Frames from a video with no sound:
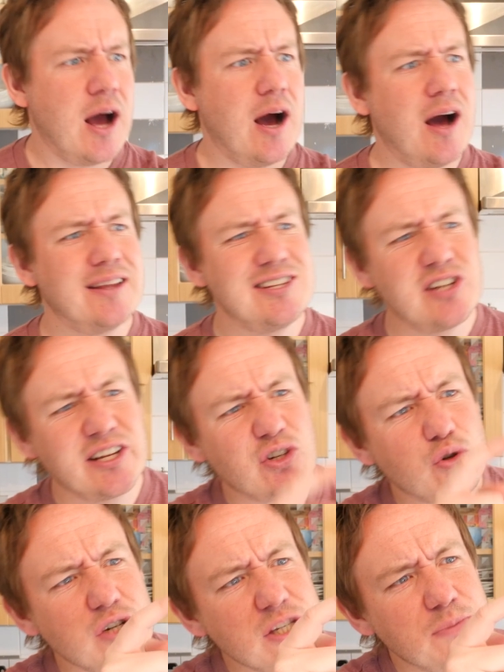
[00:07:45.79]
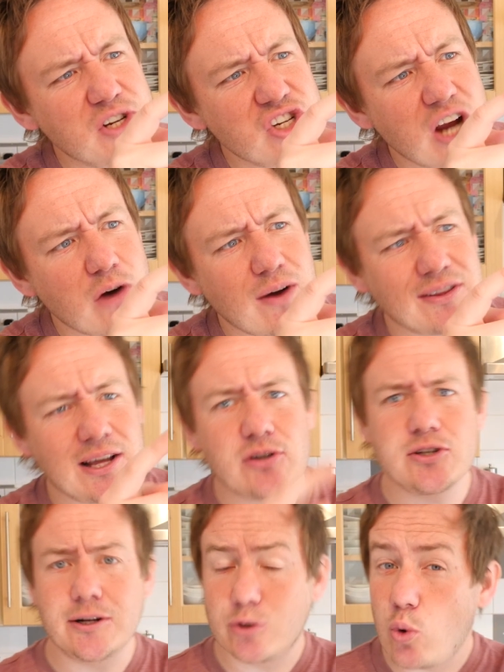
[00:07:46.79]
Uh, there's like crispy shell around the
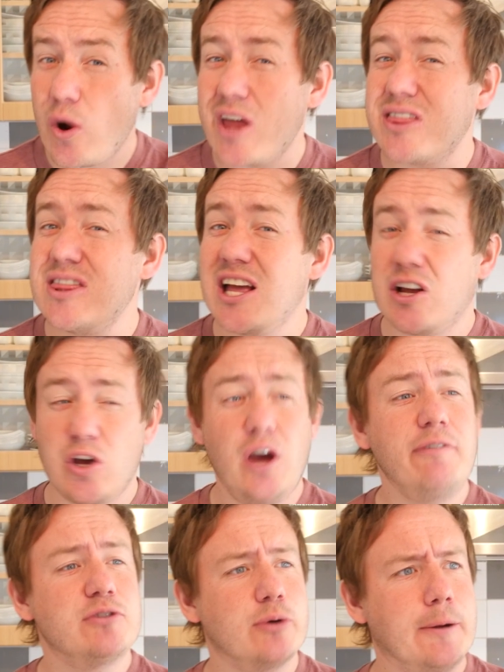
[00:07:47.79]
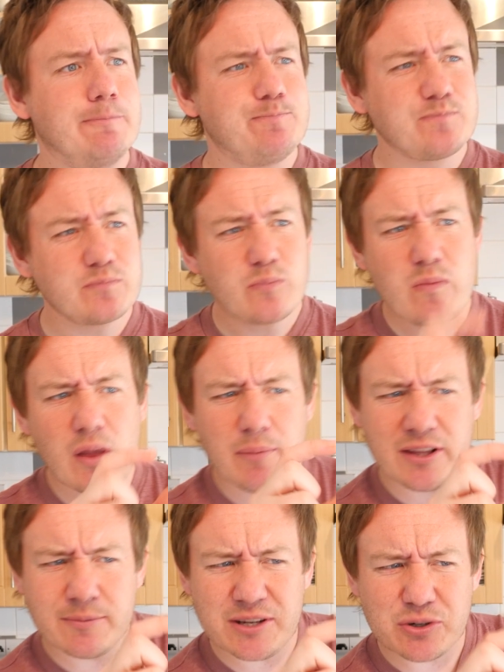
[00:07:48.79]
outside, quite a thick girth to it. But
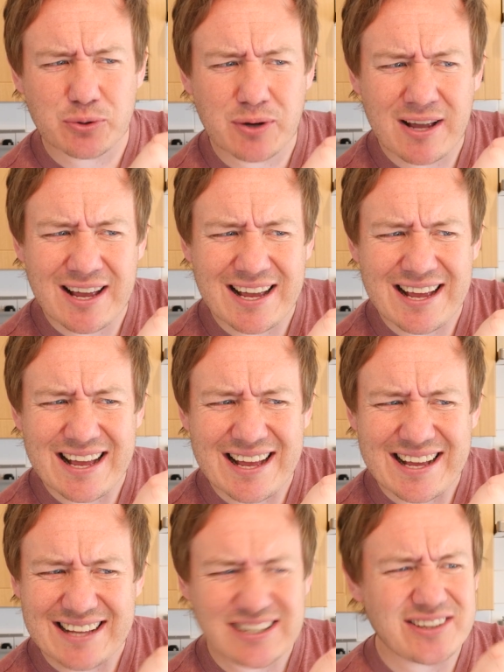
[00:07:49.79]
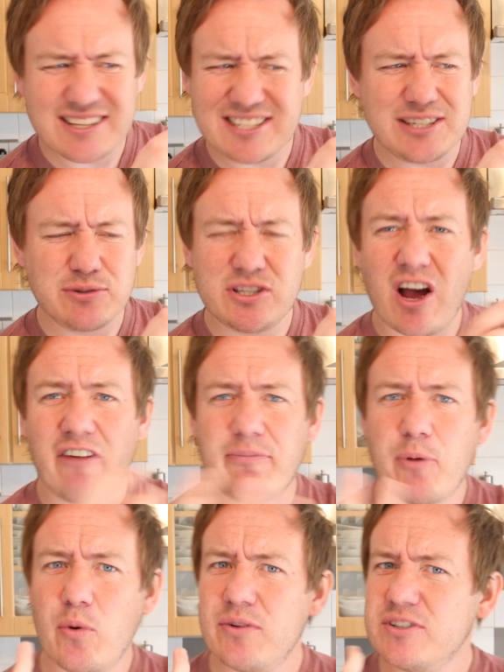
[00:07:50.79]
in the middle, no, that's still tough.
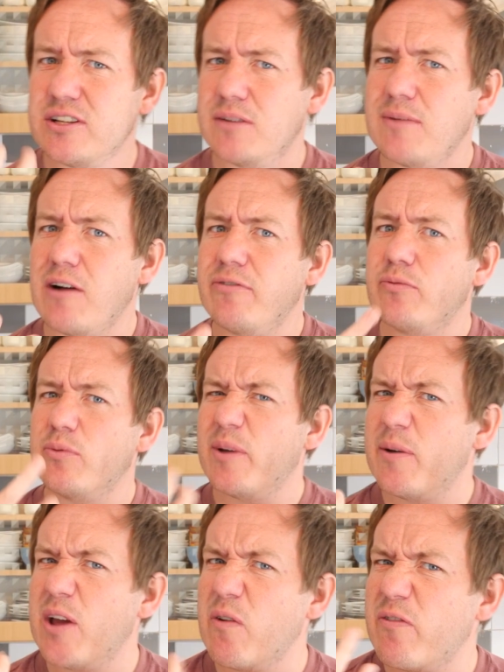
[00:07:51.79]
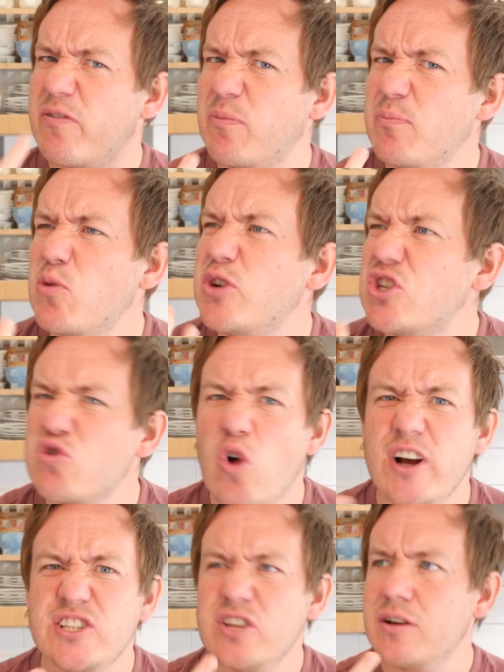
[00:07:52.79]
But when it was in the mouth, a bit, a bit of
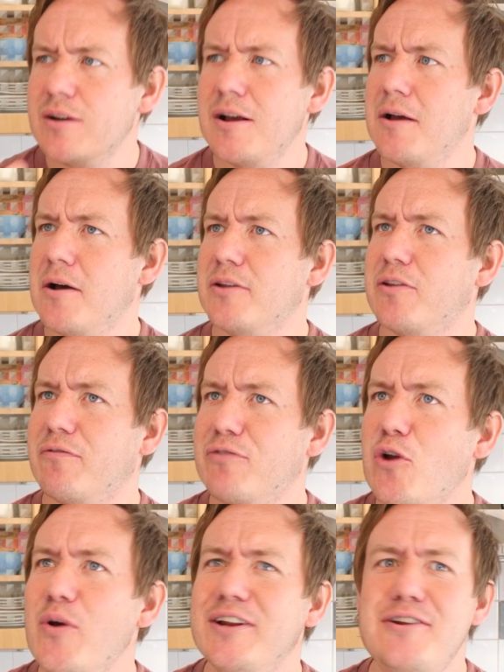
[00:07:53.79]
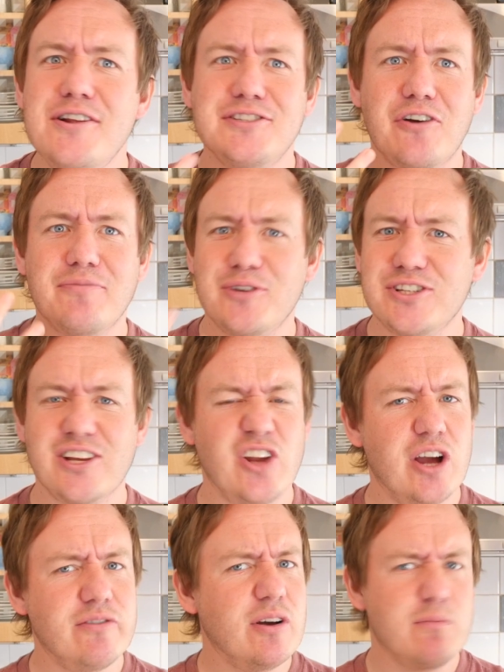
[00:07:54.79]
moisturizer, the fluidness of my
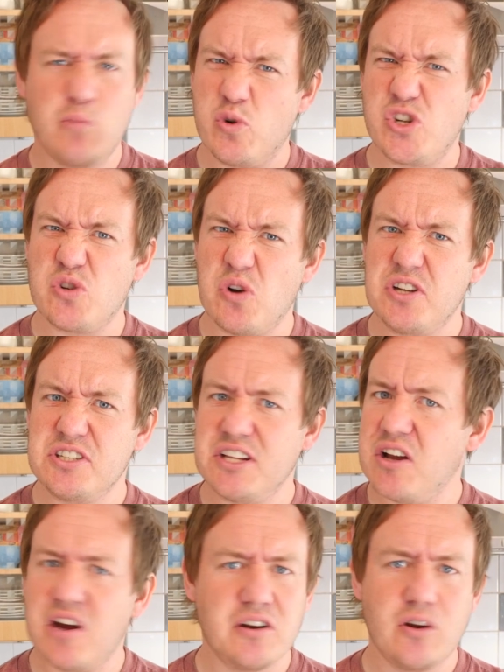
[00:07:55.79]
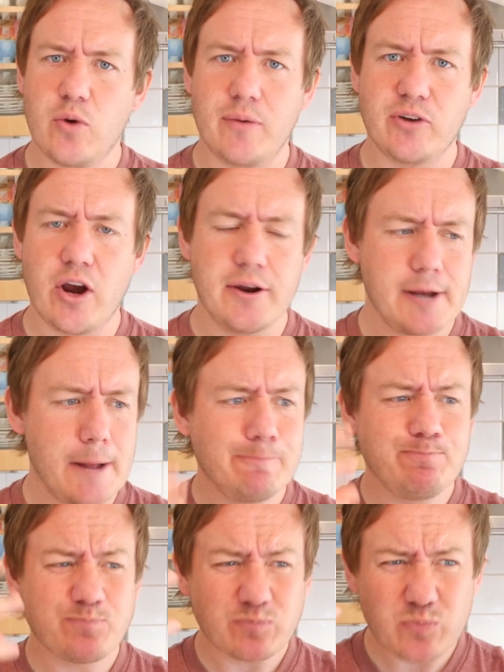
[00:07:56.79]
saliva, moisturizing it, I don't know where I'm going there.
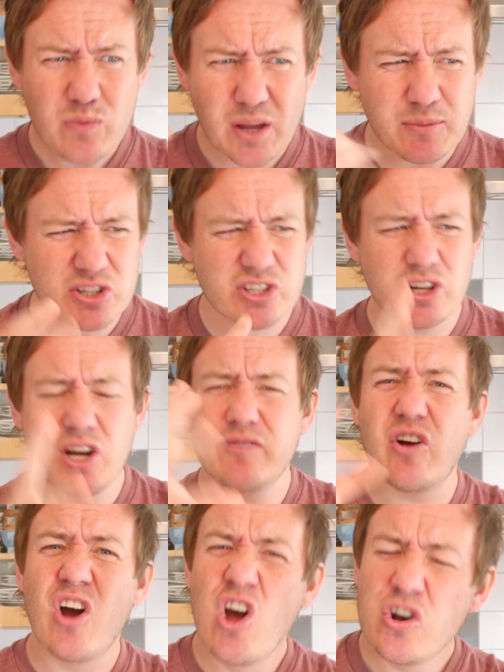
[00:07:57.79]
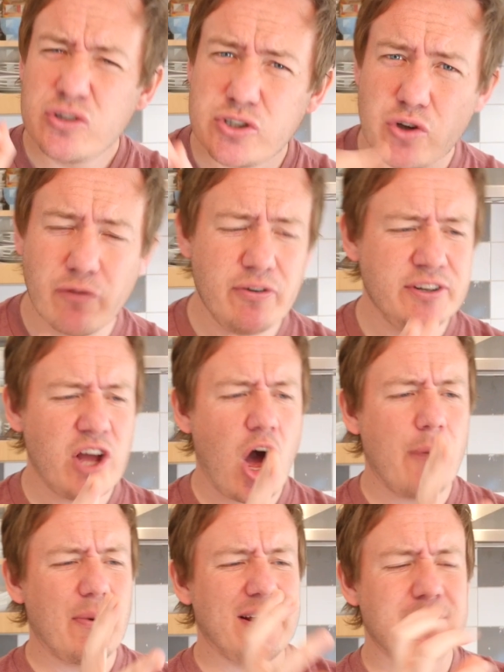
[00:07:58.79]
My saliva softened it
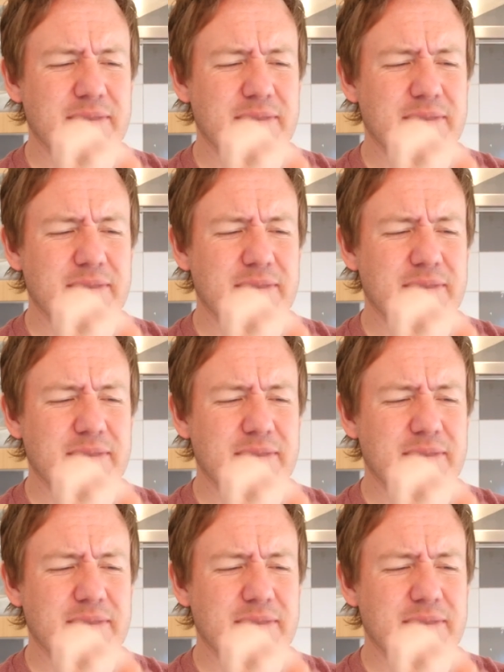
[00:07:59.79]
up and it